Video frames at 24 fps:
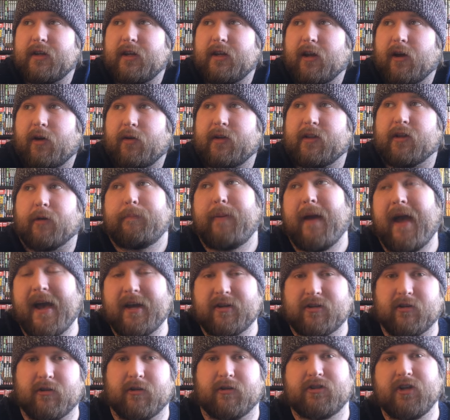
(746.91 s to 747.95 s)
you know, either
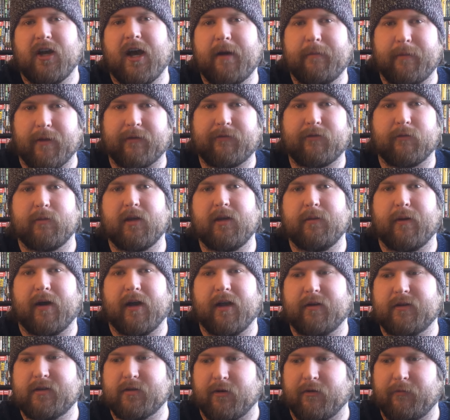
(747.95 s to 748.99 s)
passion or job, like for me,
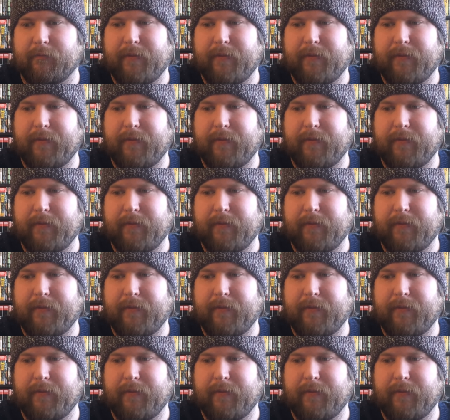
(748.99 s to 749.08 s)
my sort